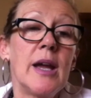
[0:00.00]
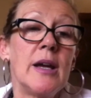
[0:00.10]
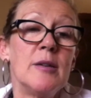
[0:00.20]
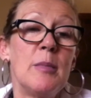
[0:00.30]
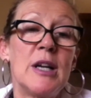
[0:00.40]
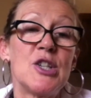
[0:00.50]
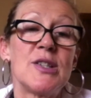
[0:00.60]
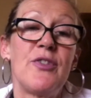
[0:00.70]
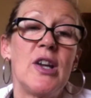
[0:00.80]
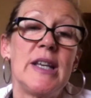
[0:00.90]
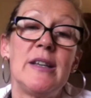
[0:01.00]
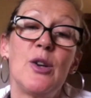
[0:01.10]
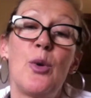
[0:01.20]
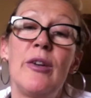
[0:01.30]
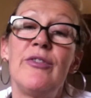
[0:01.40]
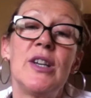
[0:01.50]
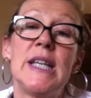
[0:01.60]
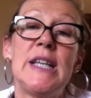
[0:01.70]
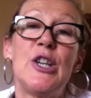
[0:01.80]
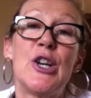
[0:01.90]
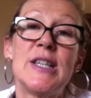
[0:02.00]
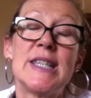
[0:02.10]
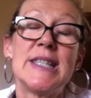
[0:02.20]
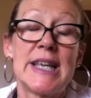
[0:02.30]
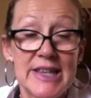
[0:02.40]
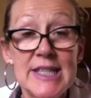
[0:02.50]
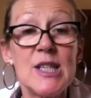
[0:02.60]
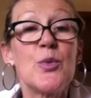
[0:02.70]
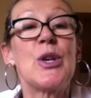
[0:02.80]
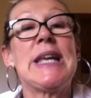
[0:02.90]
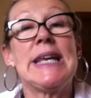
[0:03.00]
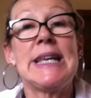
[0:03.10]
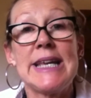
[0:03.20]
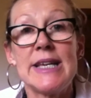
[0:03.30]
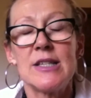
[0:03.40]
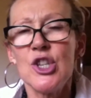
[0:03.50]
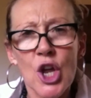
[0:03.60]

I just find it quite funny, as they say, this is what it is.